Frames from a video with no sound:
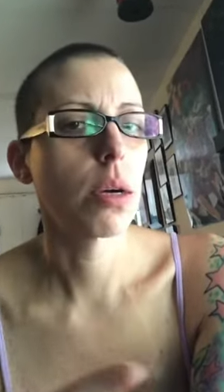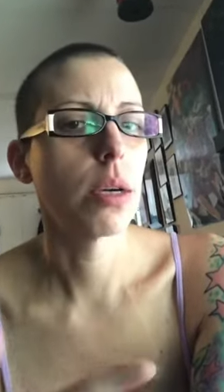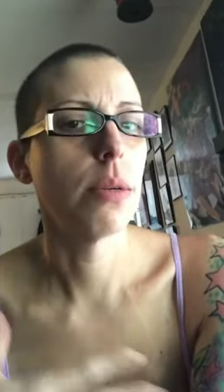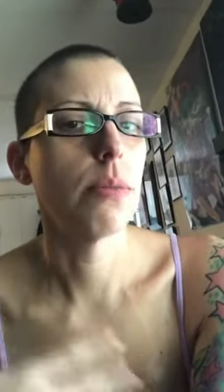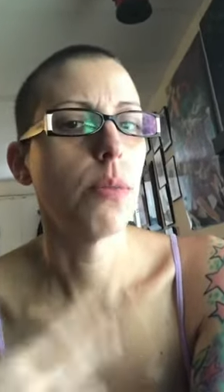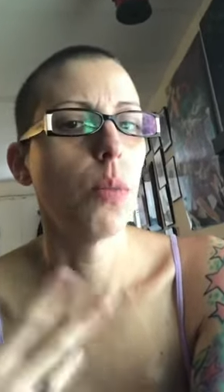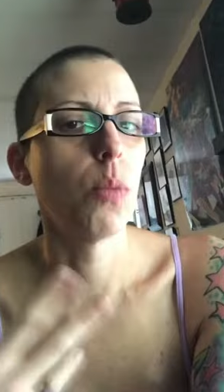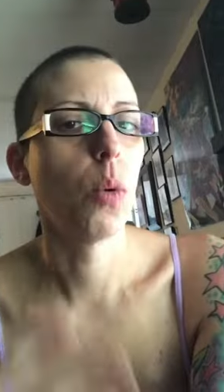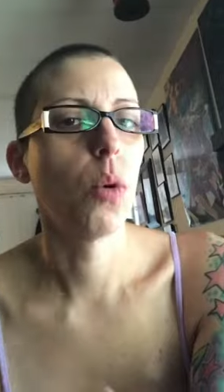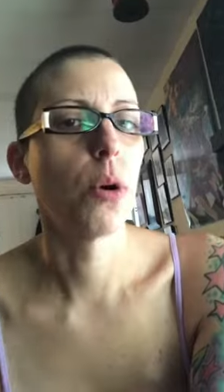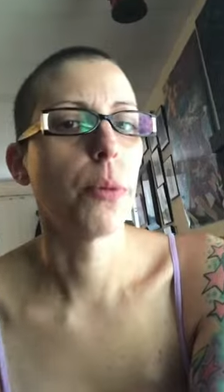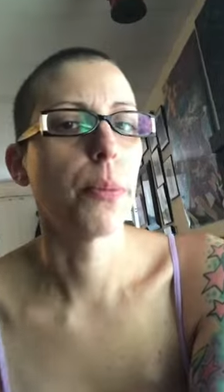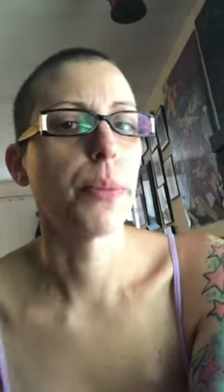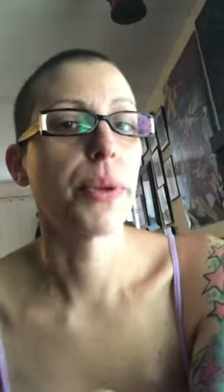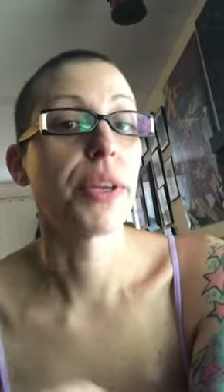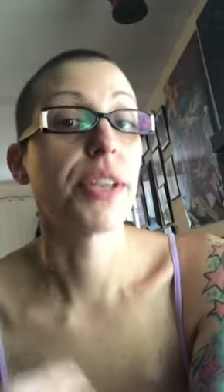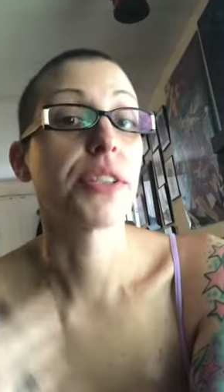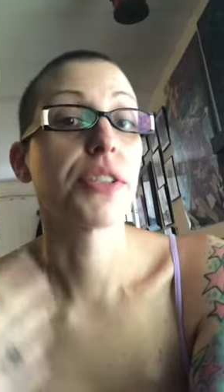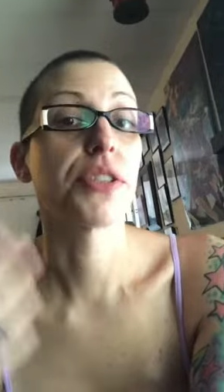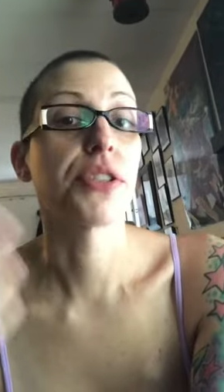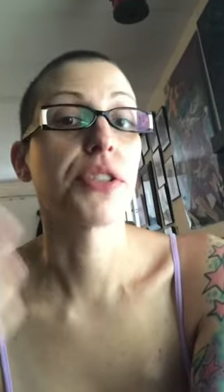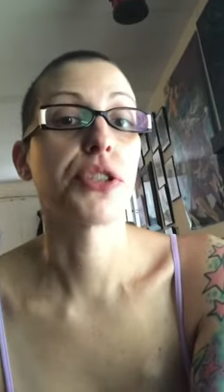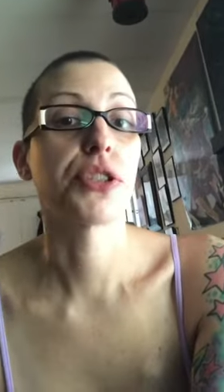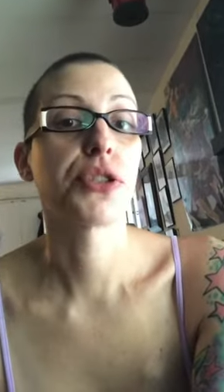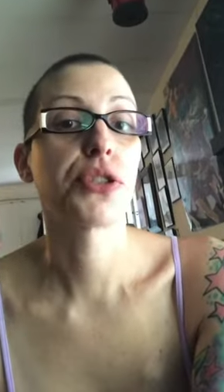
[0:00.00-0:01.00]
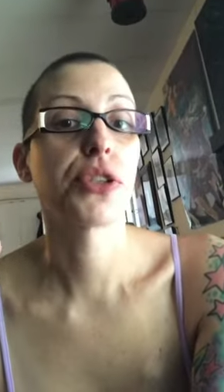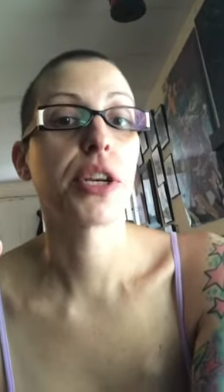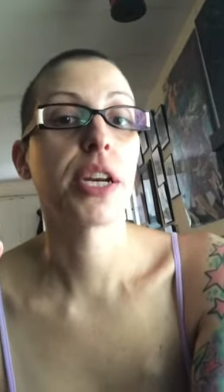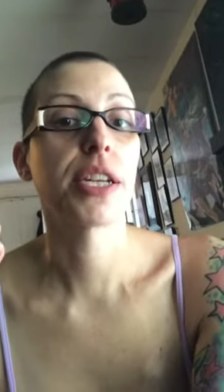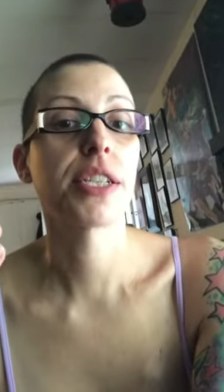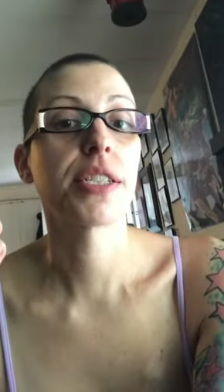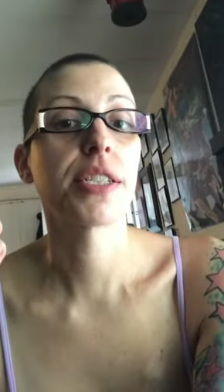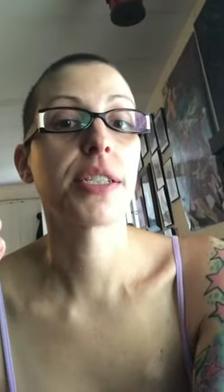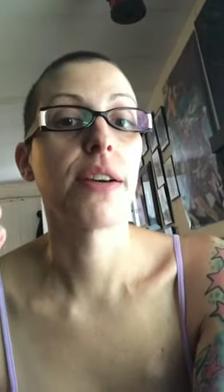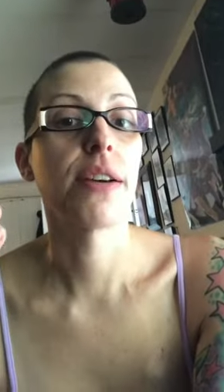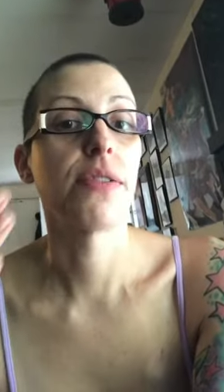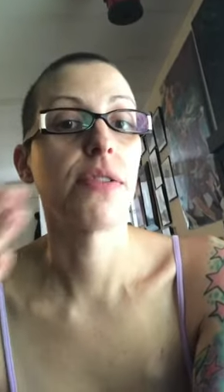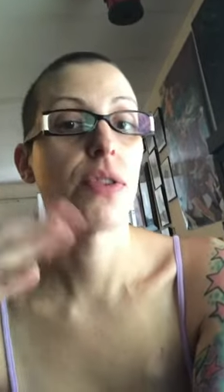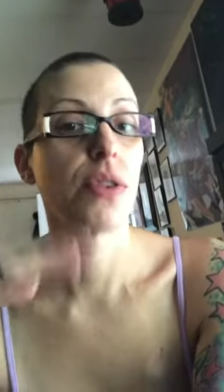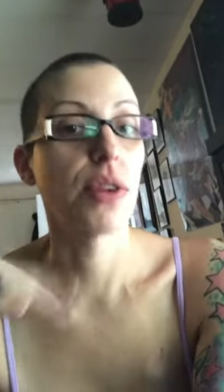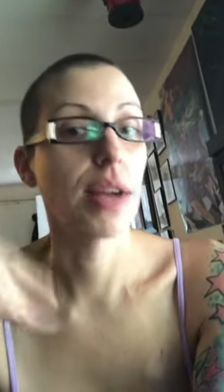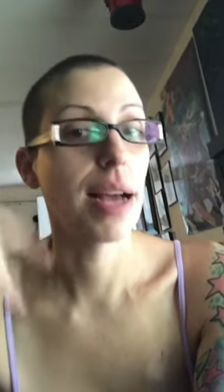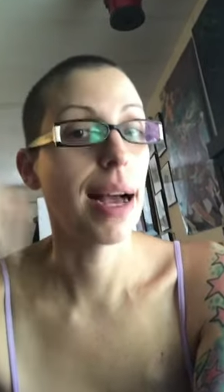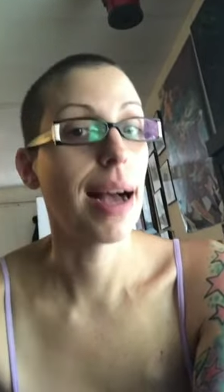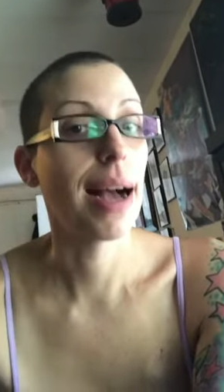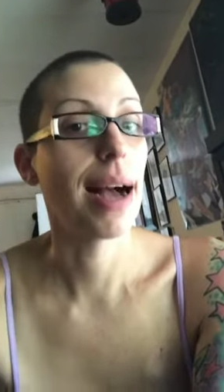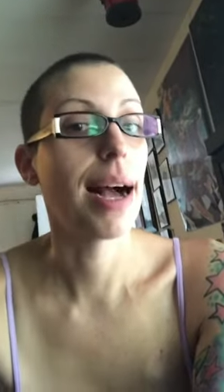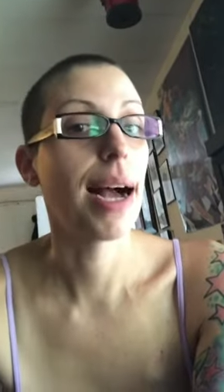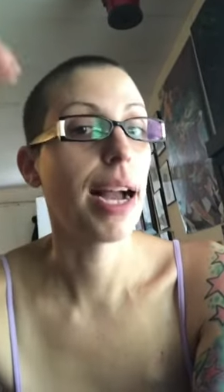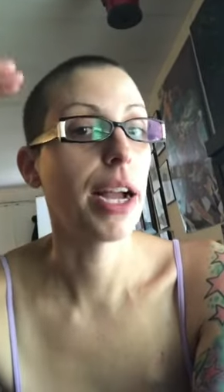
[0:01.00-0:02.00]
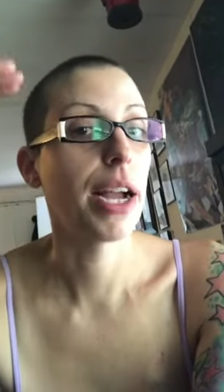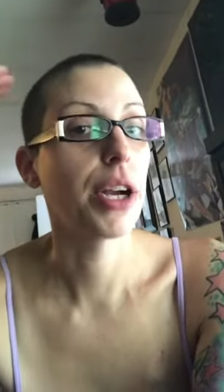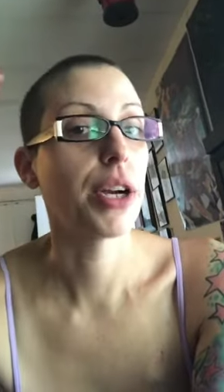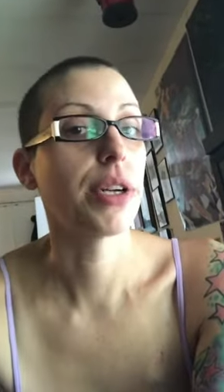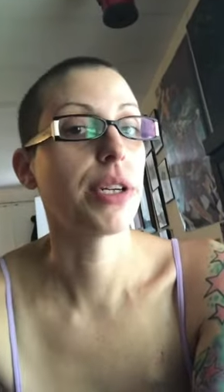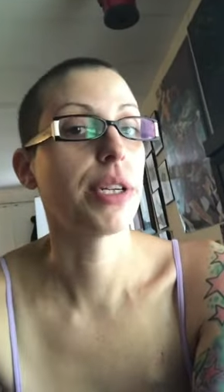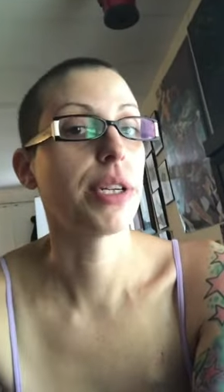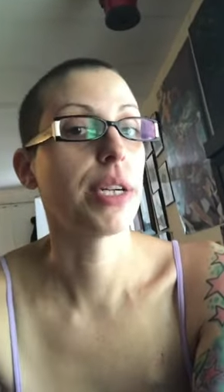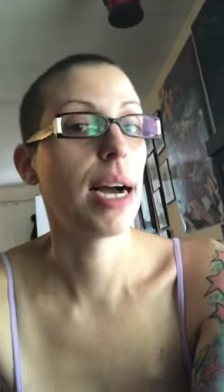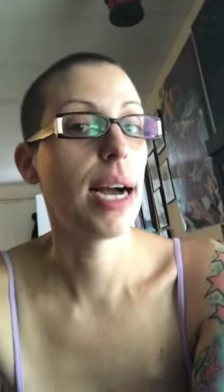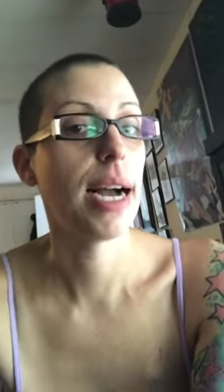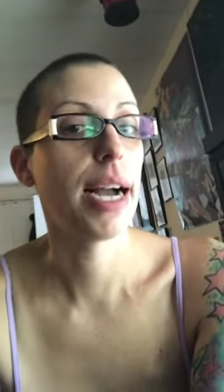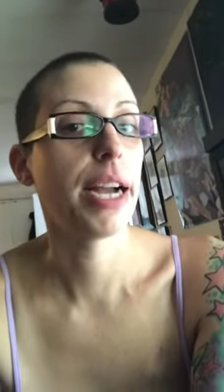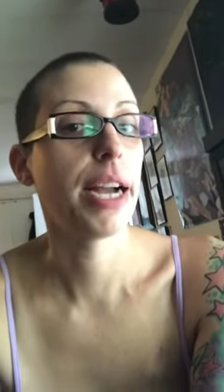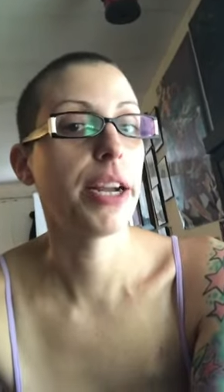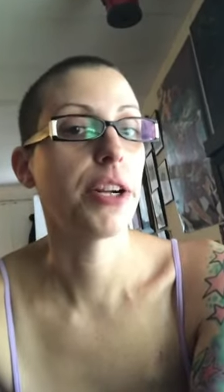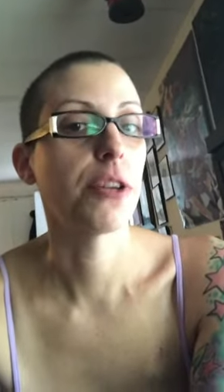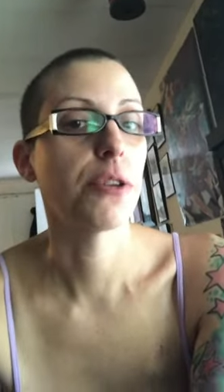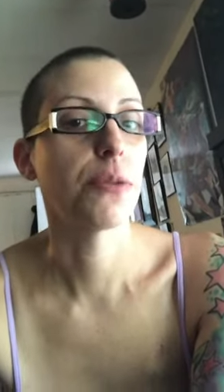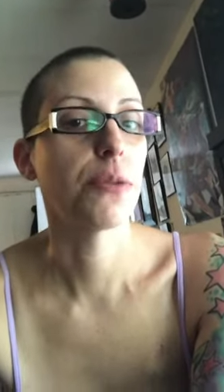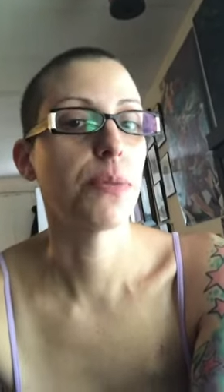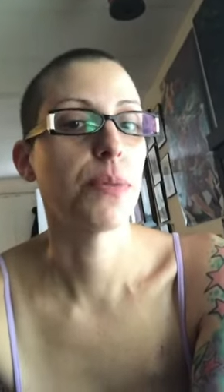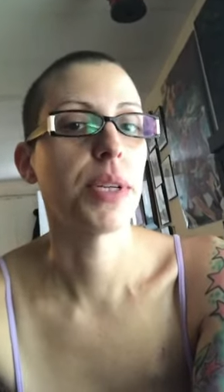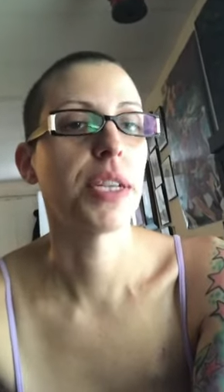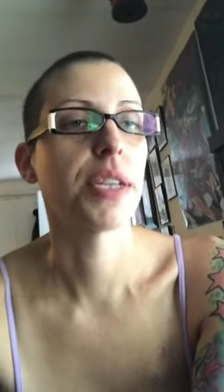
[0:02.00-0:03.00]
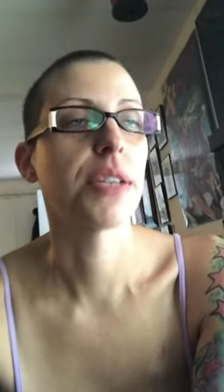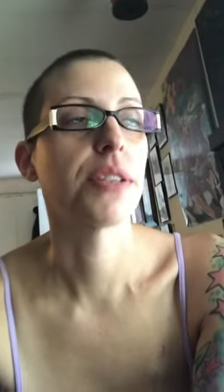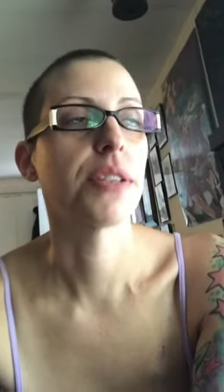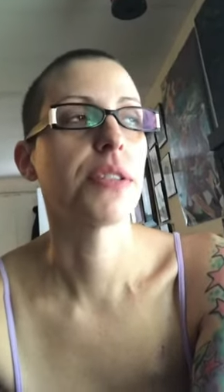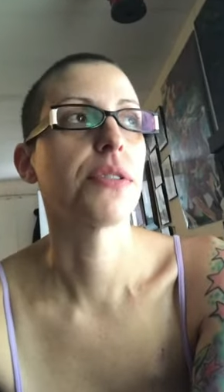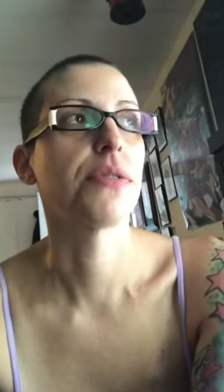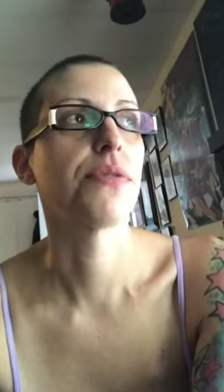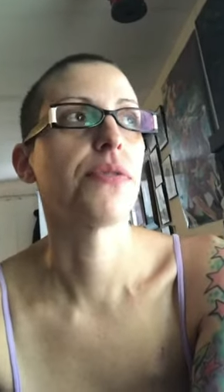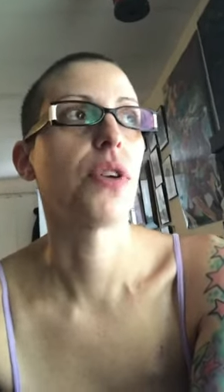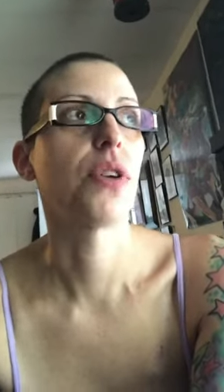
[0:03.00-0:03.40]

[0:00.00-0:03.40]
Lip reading: and more because the stress level got higher and higher because of